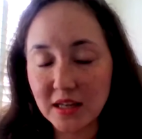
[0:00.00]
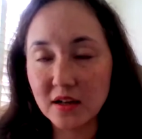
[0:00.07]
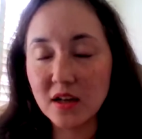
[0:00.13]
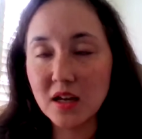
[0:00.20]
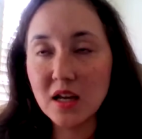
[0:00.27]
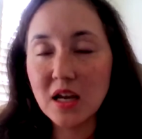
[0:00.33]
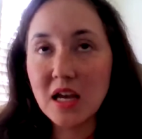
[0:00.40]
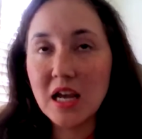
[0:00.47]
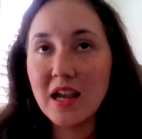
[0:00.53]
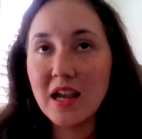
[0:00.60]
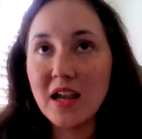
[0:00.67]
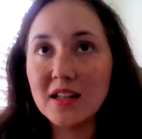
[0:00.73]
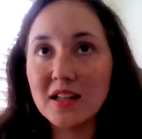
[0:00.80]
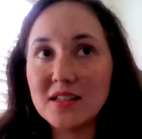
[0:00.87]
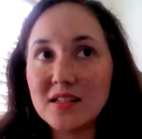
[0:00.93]
And
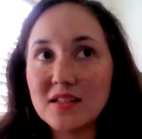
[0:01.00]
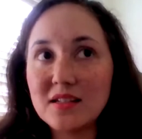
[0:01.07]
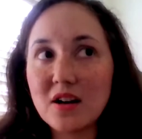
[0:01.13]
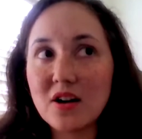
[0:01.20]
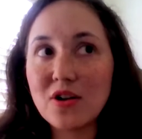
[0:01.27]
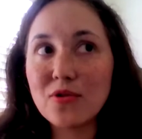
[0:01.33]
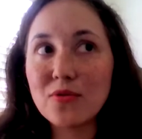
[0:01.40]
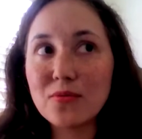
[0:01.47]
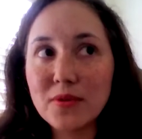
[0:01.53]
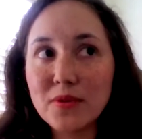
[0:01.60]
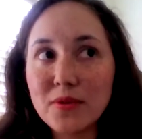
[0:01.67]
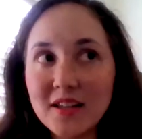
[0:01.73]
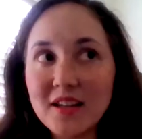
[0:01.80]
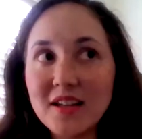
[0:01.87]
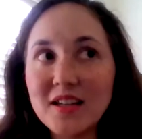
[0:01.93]
it's a
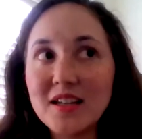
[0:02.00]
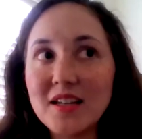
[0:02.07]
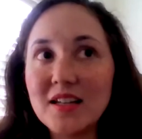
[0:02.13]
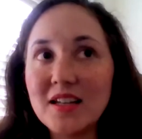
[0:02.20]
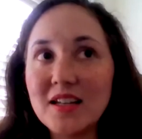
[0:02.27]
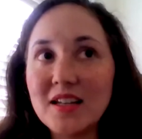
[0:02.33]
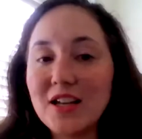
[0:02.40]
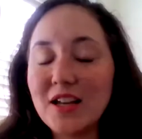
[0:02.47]
really